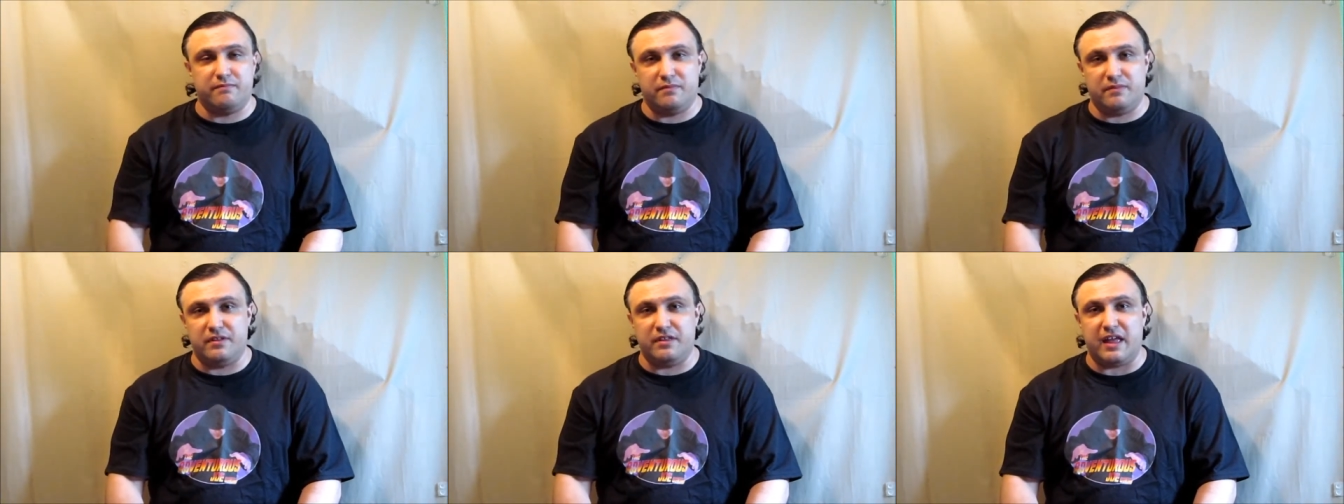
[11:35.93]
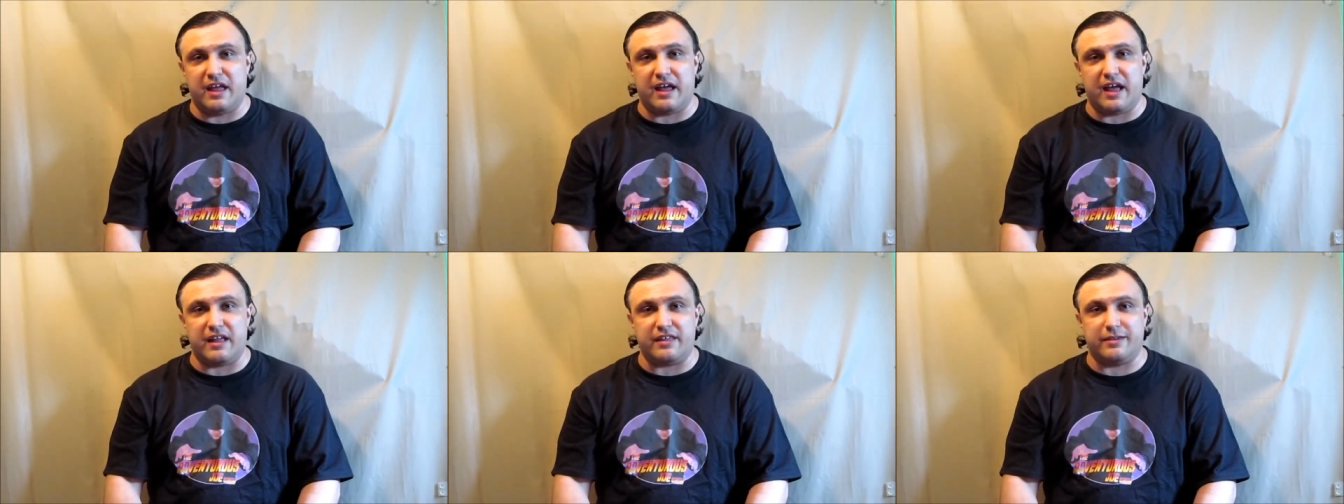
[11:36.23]
And
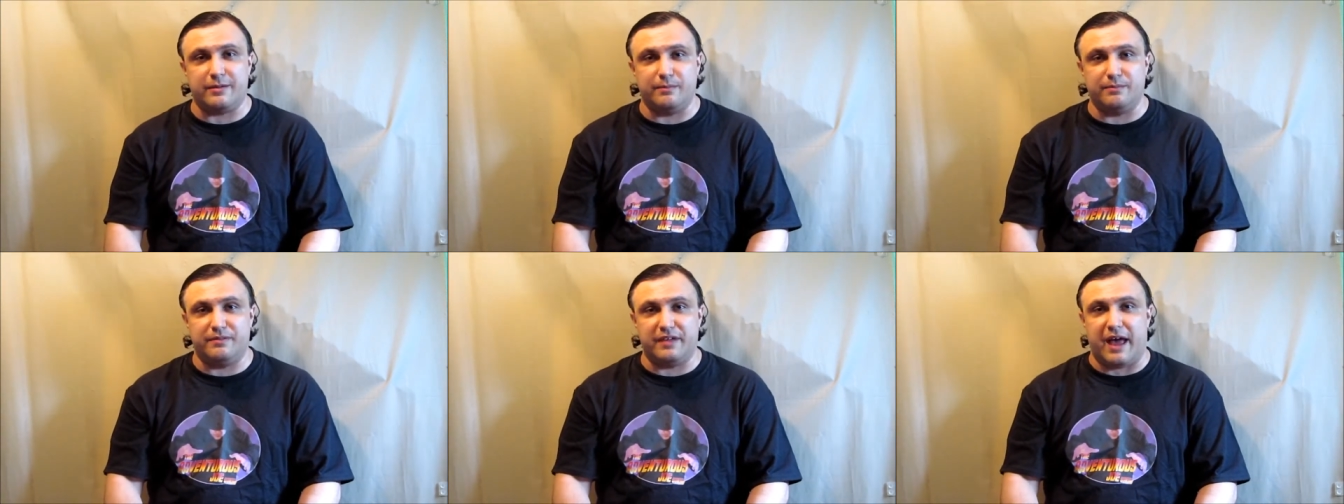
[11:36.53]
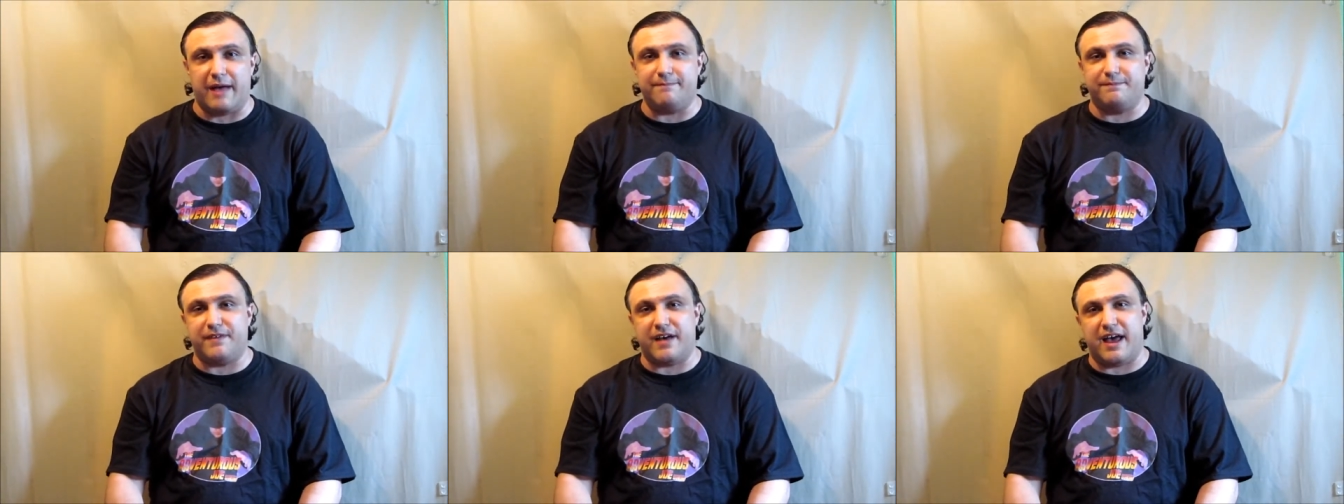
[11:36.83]
they got some
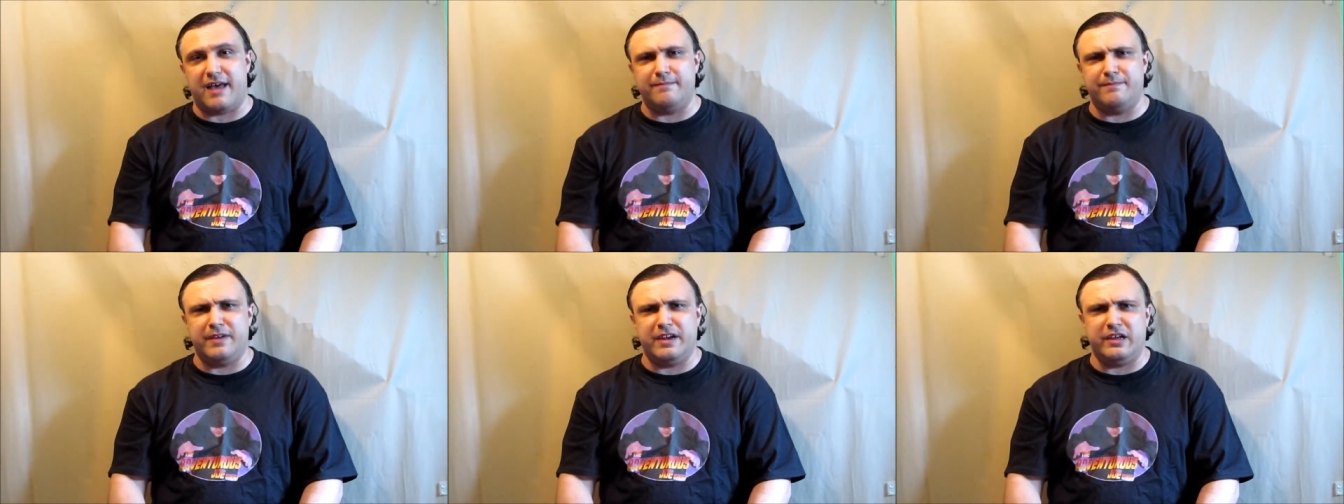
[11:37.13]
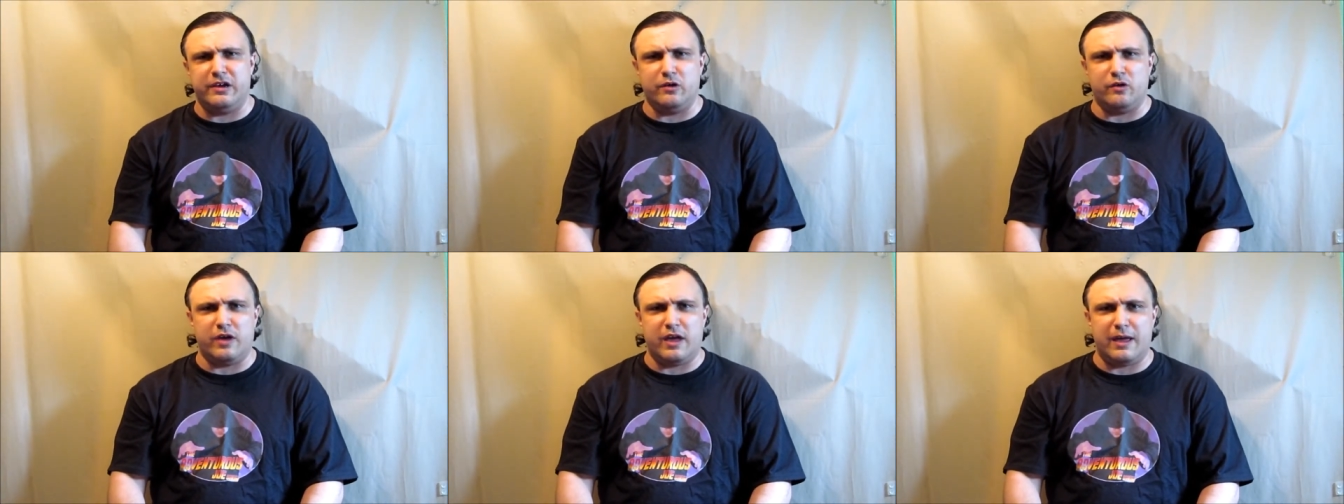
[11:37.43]
top 5
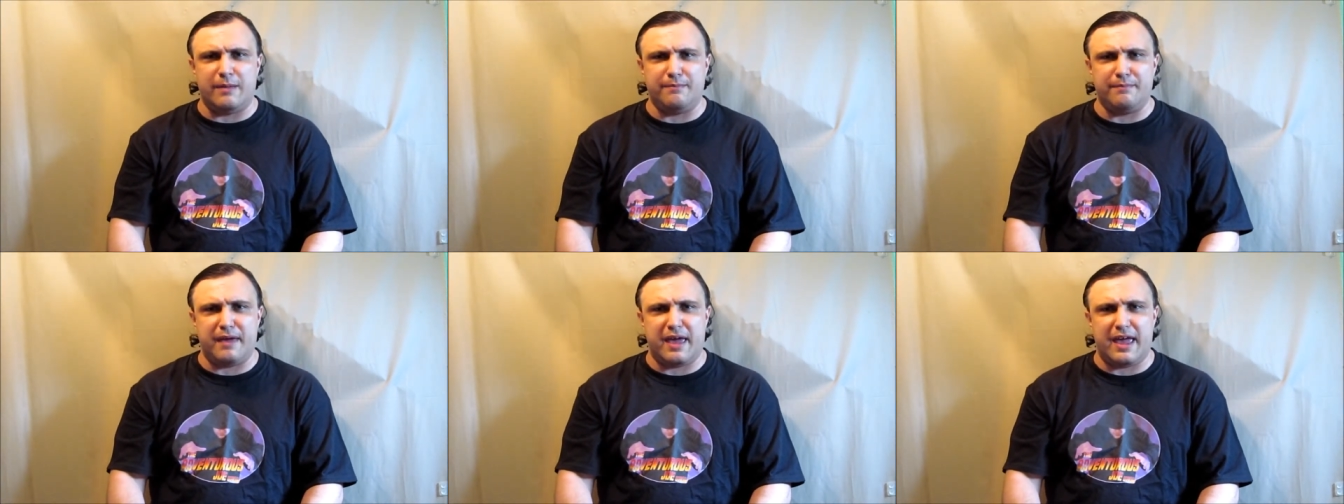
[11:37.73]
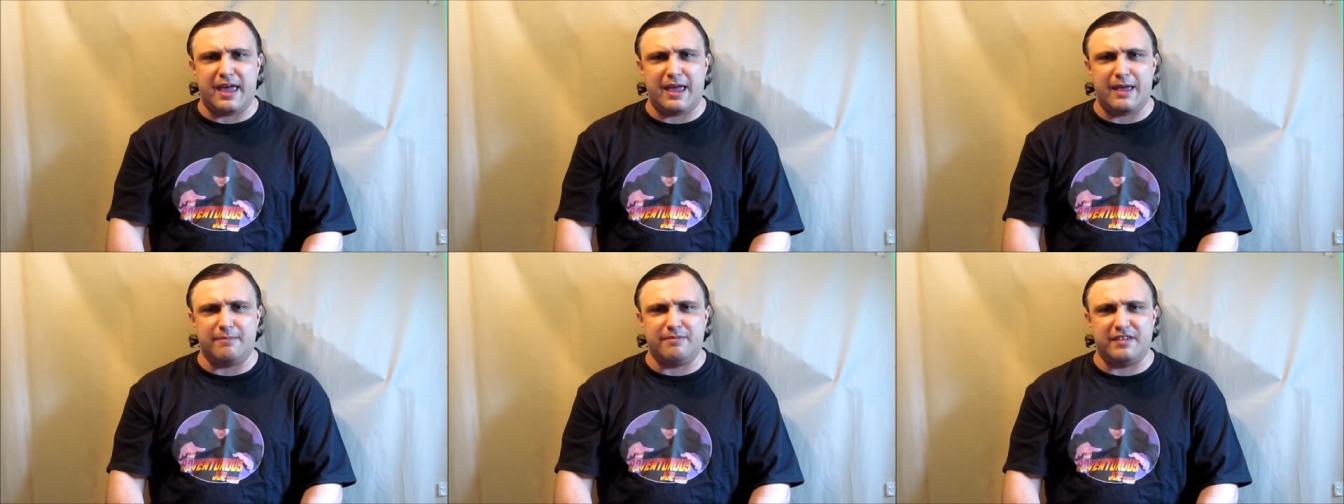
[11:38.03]
video game
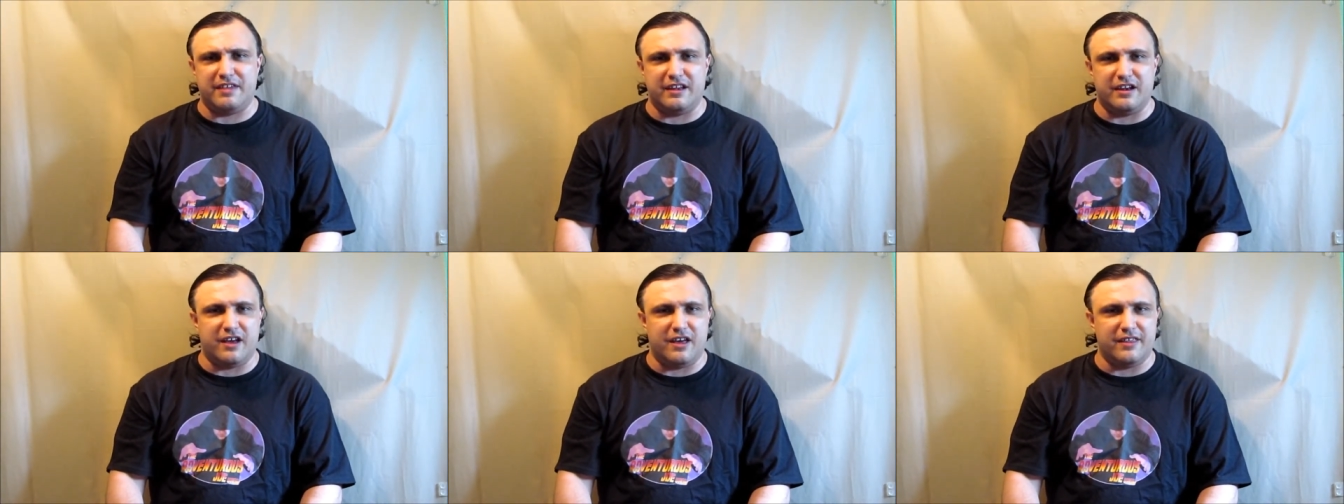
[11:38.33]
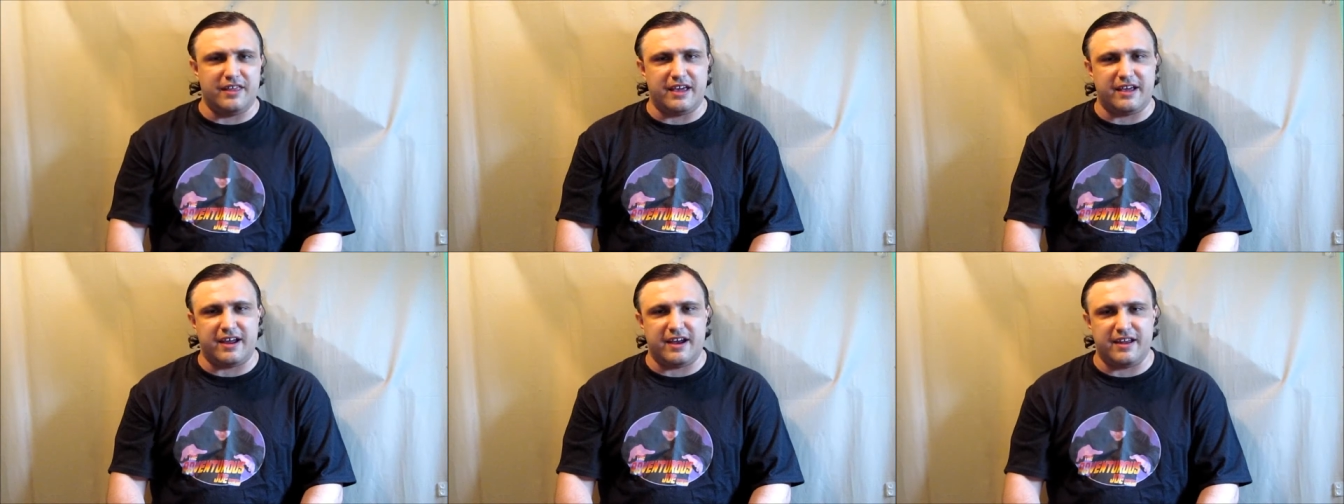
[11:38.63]
babes and all
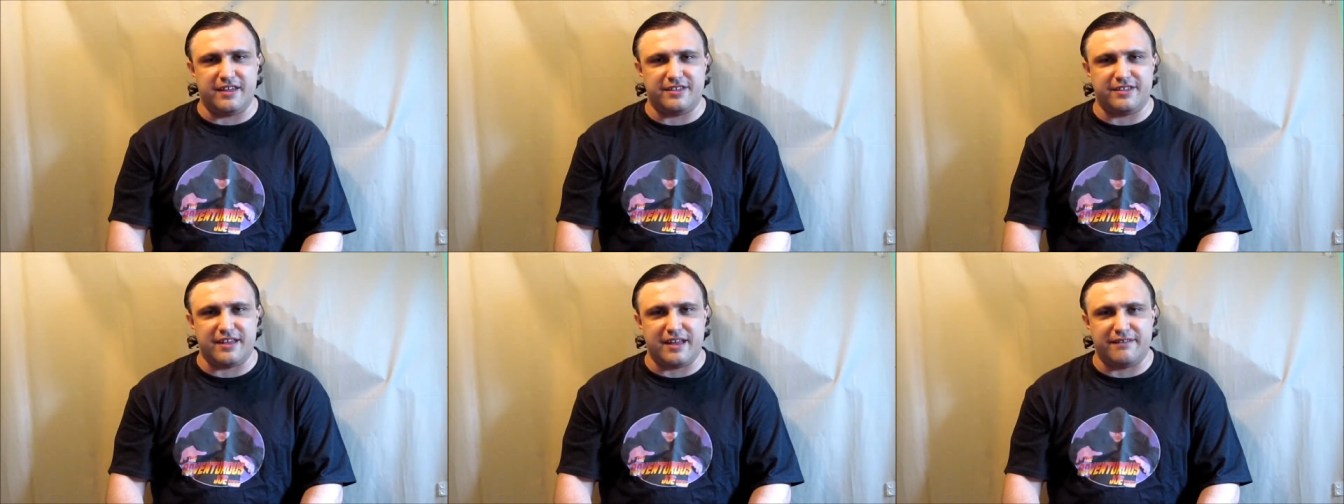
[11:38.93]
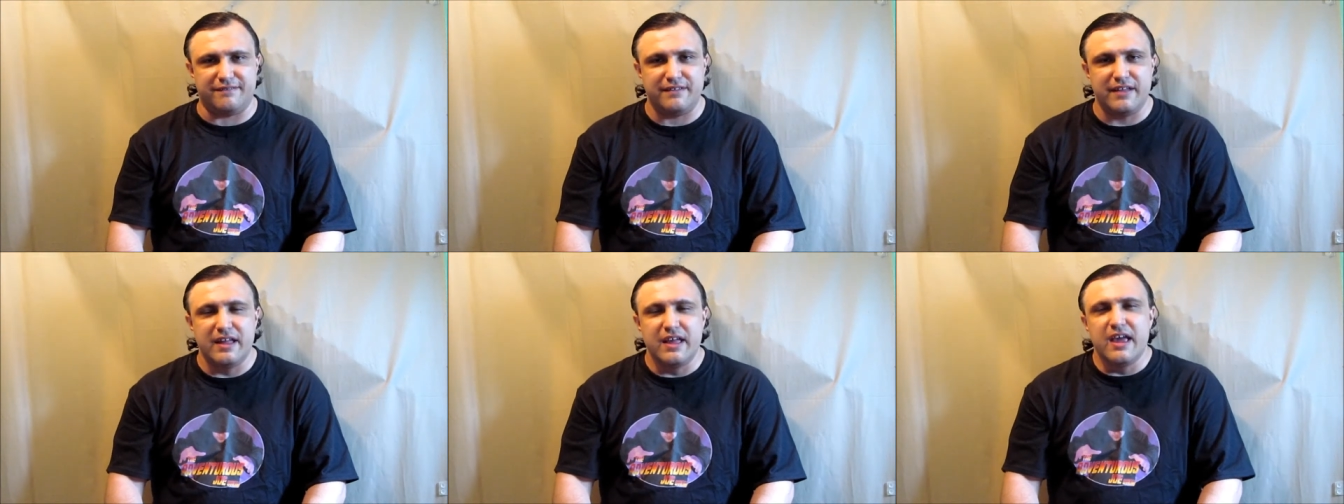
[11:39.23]
that kind of
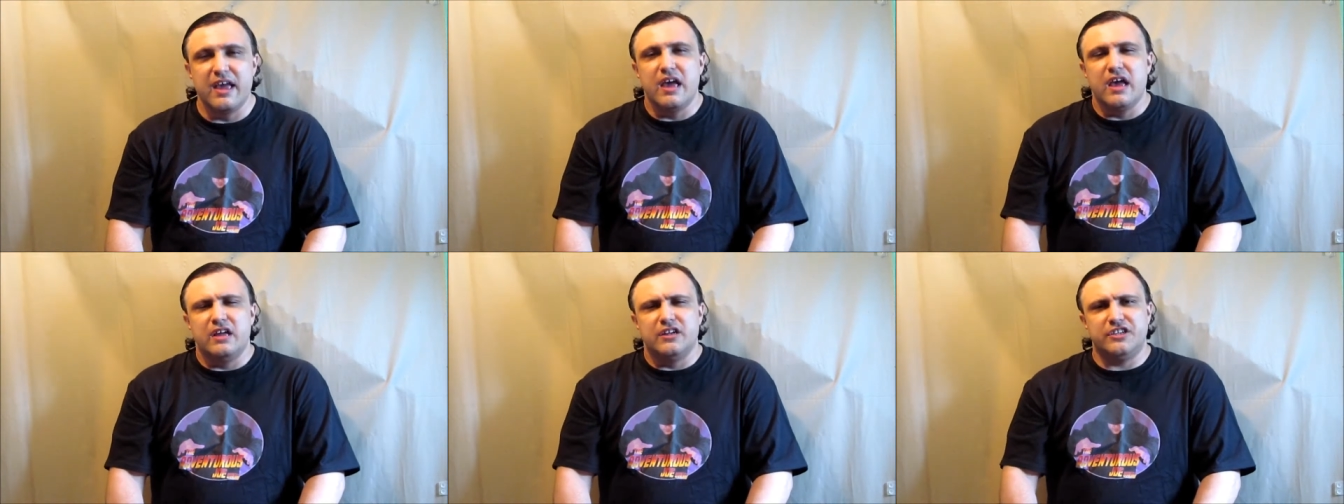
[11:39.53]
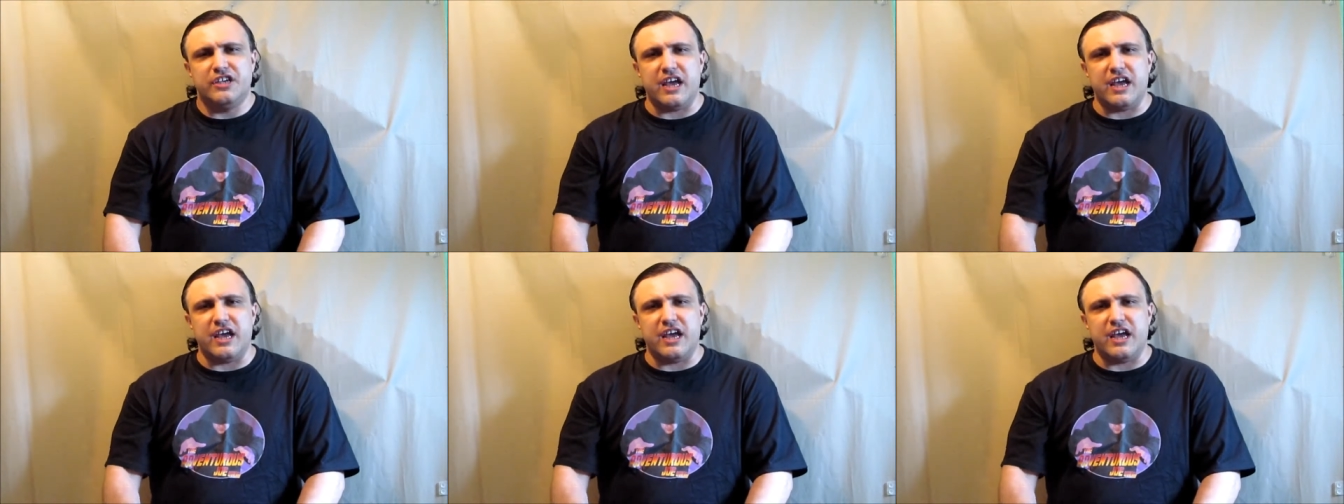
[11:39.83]
stuff.